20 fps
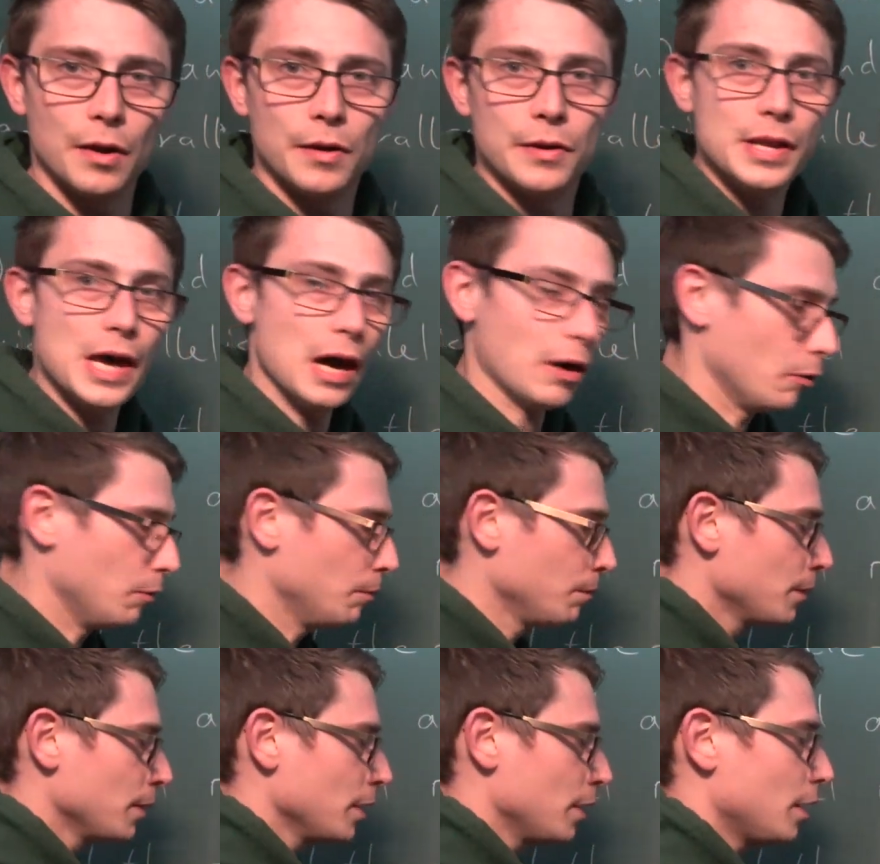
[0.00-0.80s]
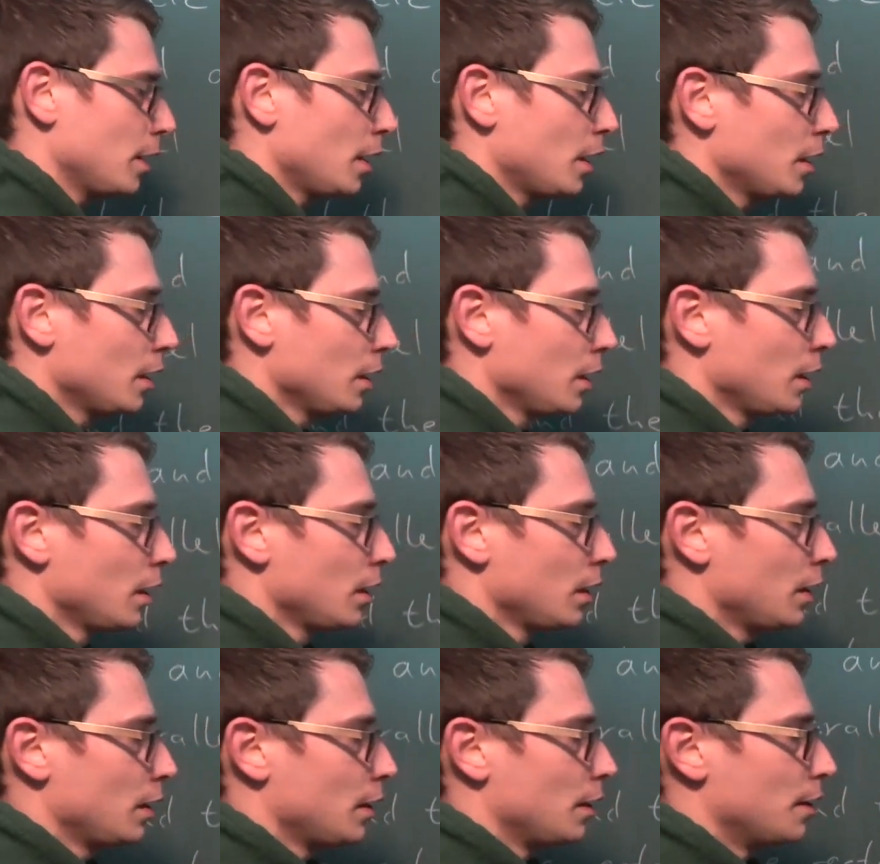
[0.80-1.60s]
Now,
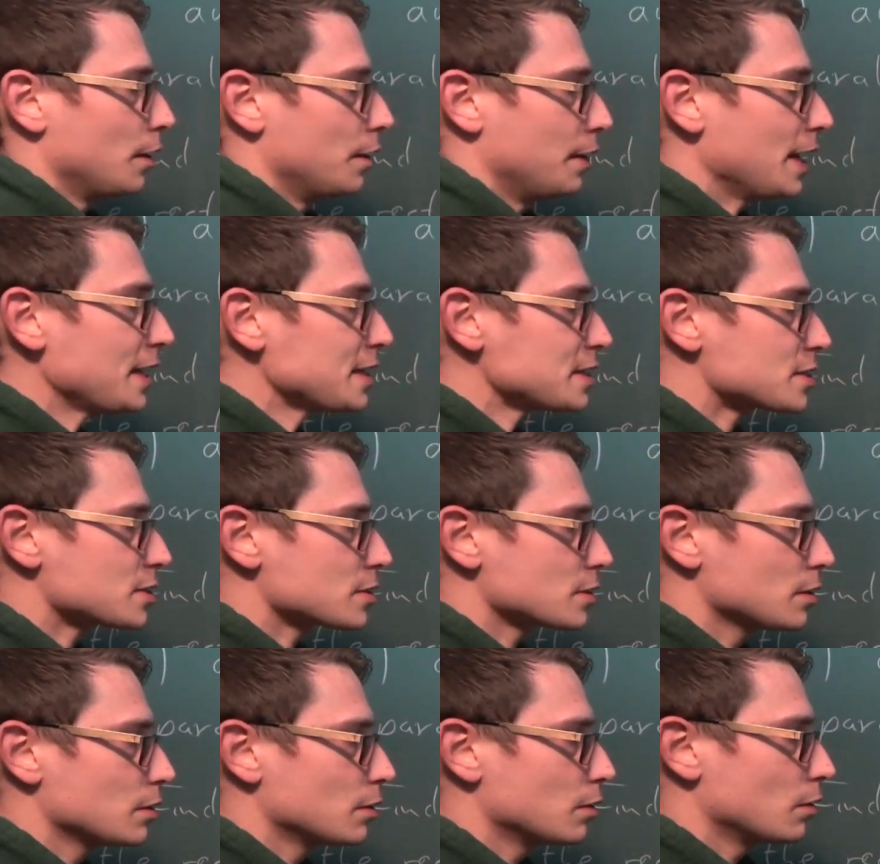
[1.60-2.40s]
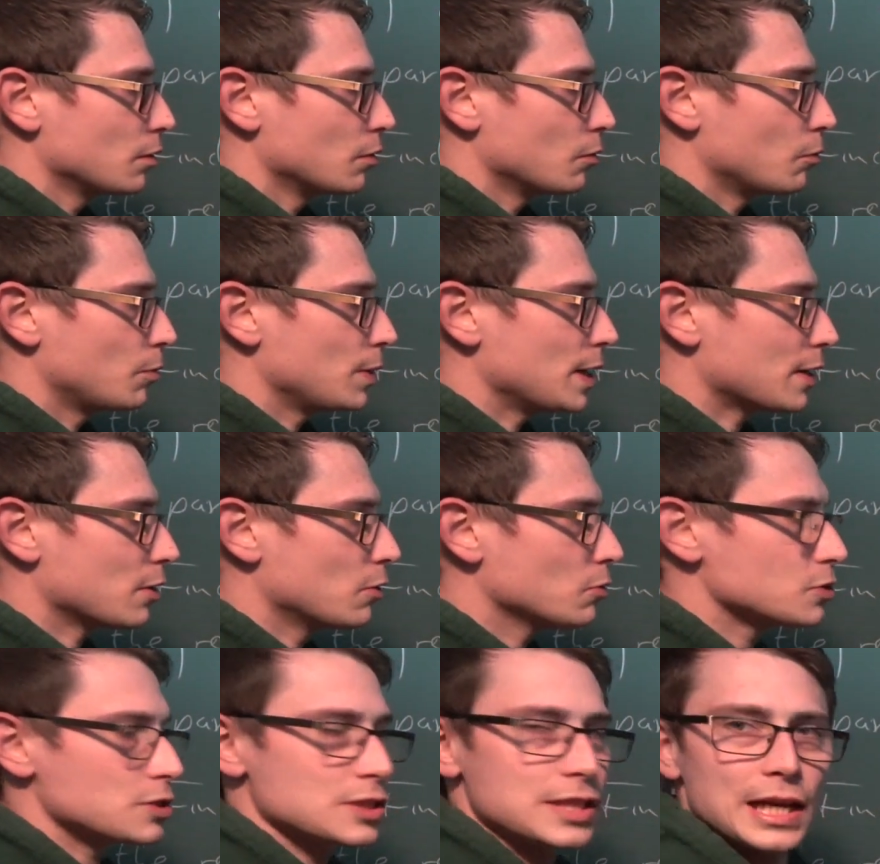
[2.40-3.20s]
next, we are
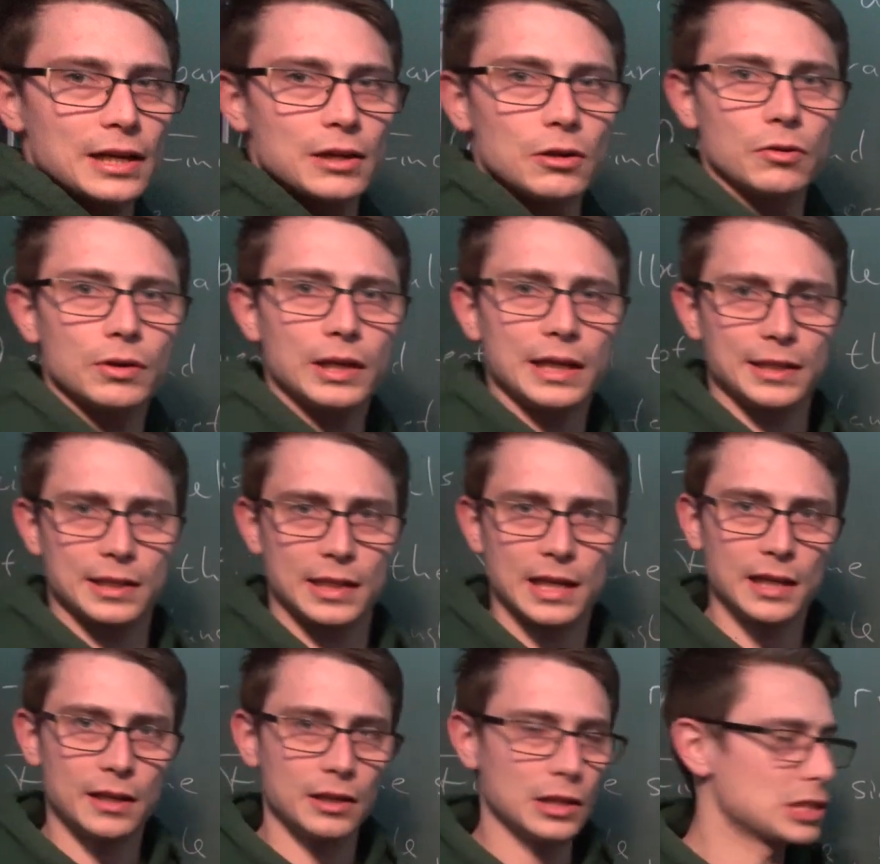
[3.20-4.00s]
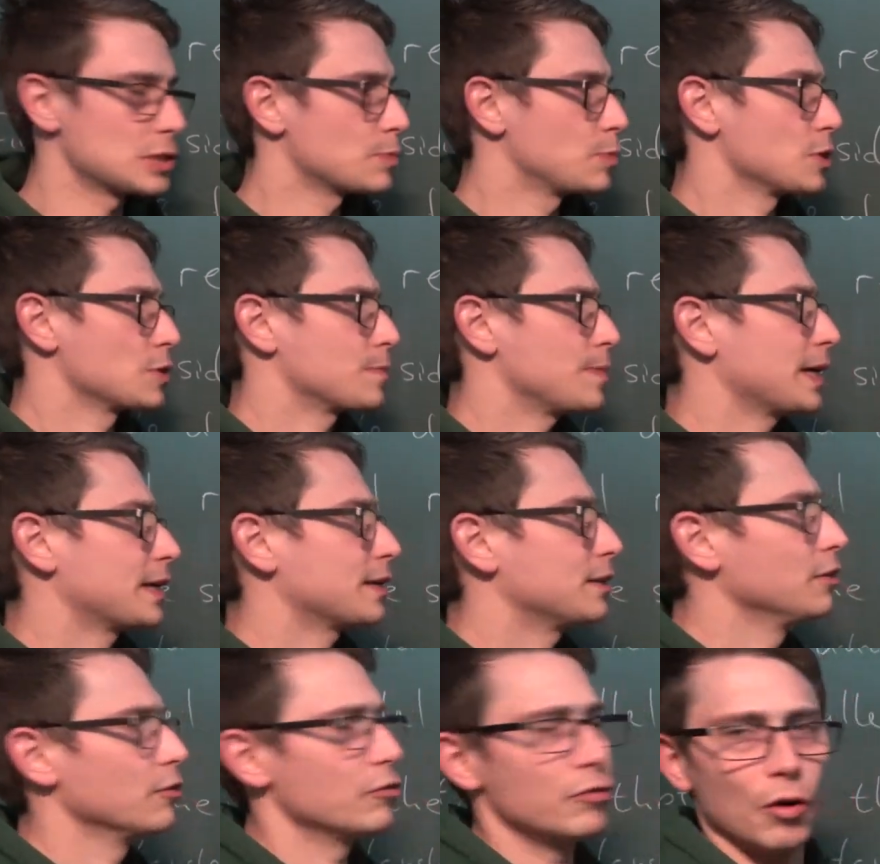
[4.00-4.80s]
going to take a look at the calculus
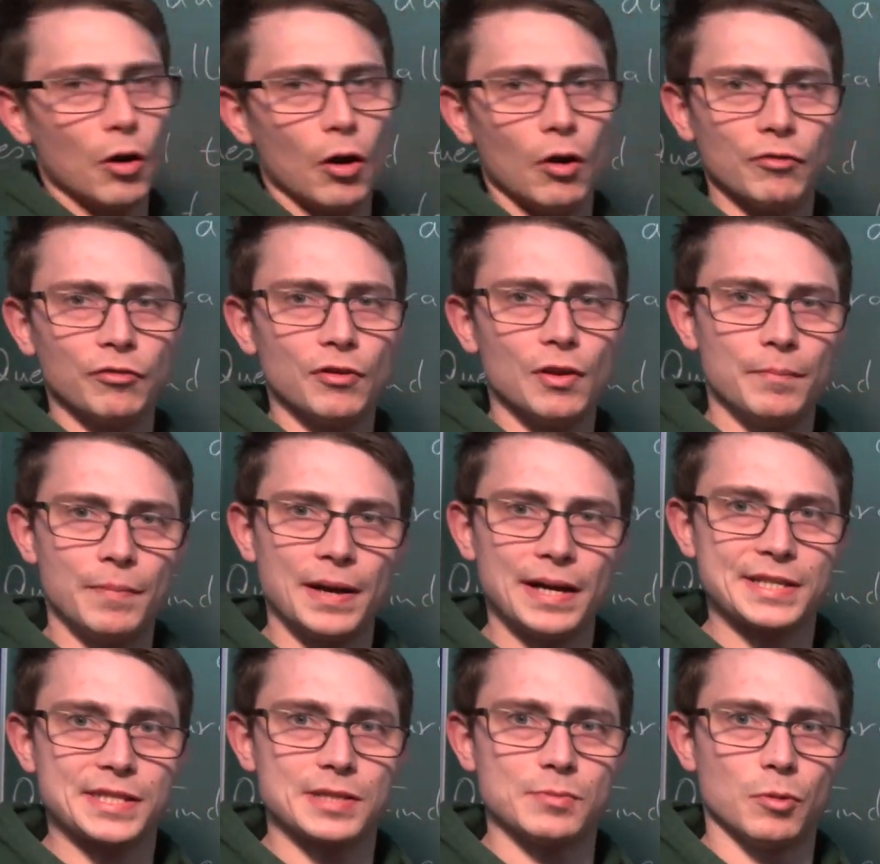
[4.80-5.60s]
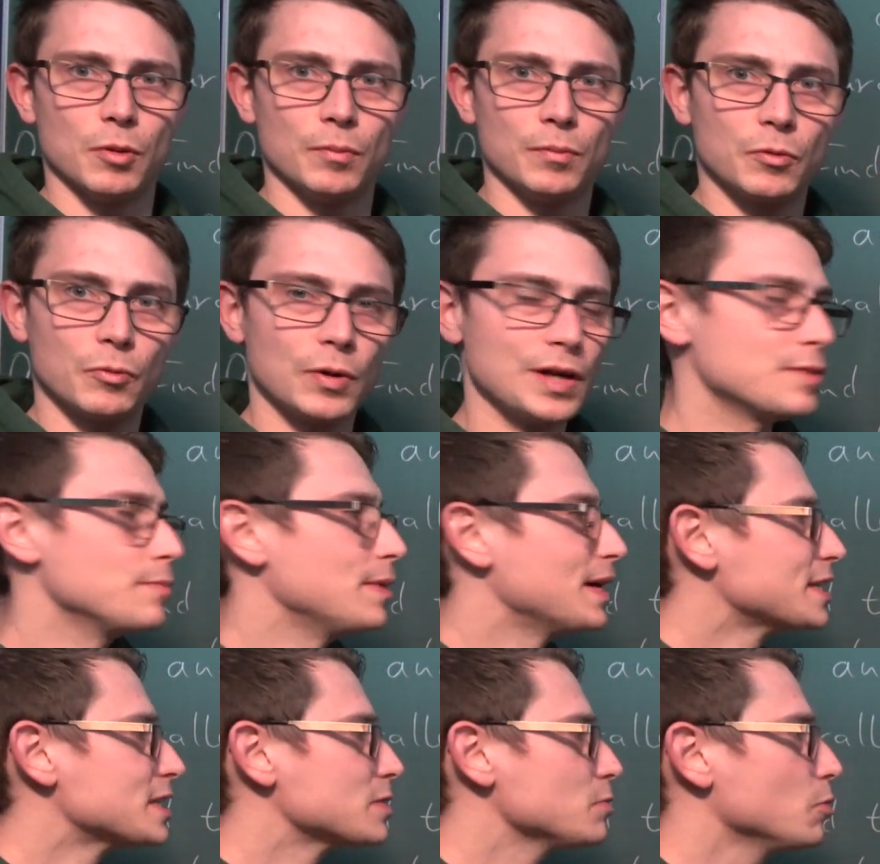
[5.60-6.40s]
perspective of a maximum, where the
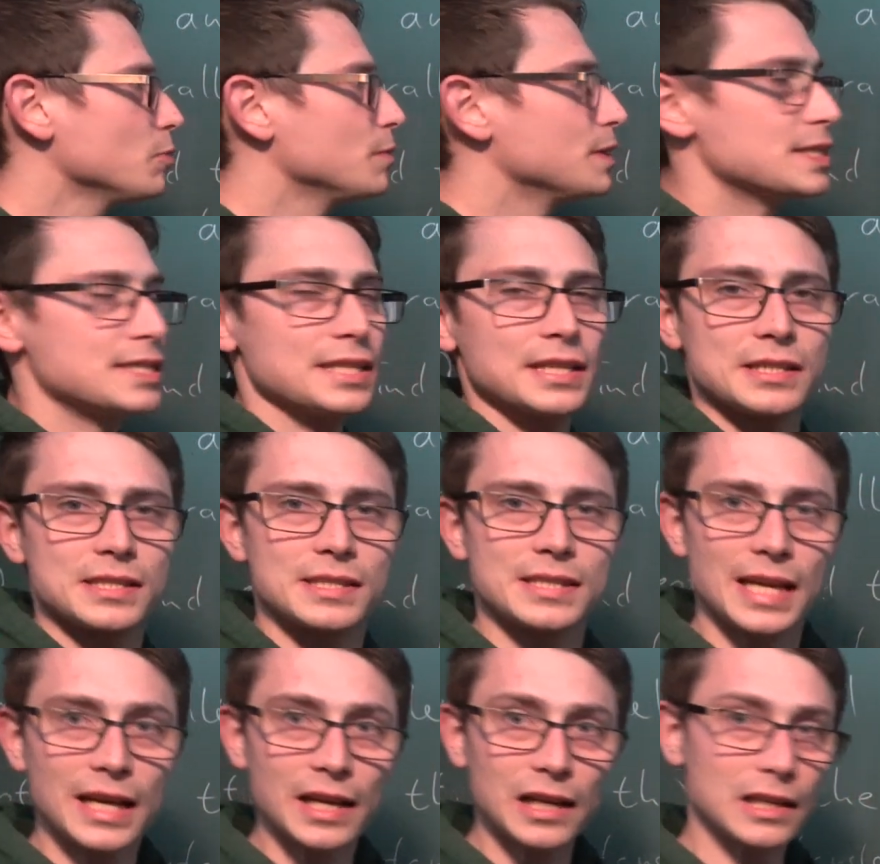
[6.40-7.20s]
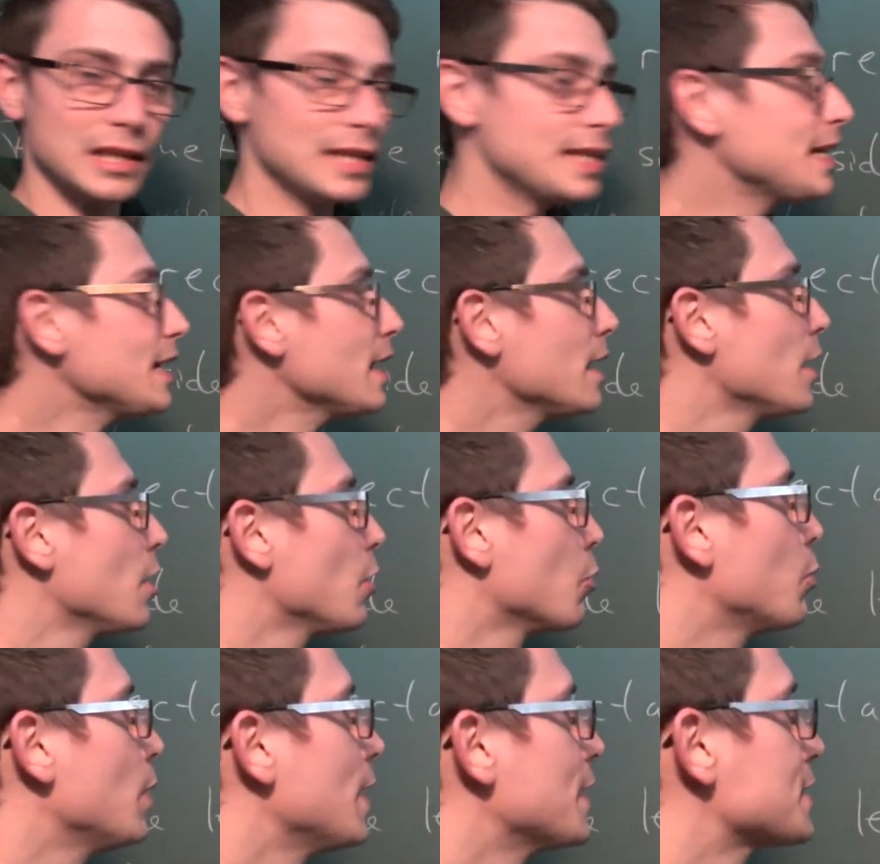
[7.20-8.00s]
maximum is exactly
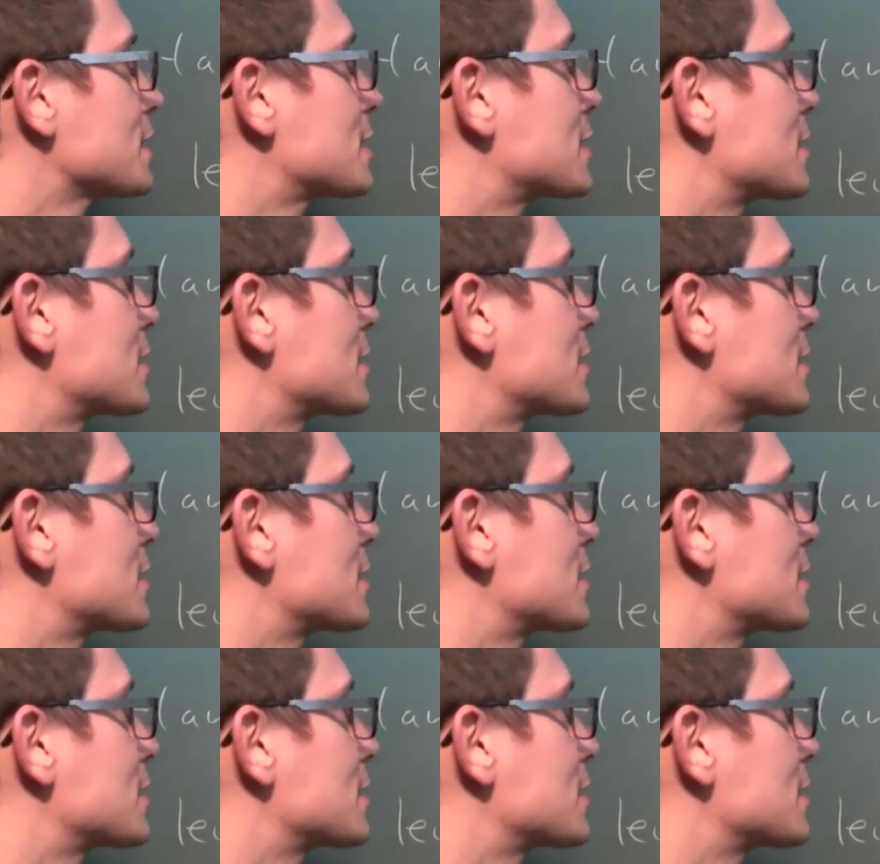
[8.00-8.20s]
where the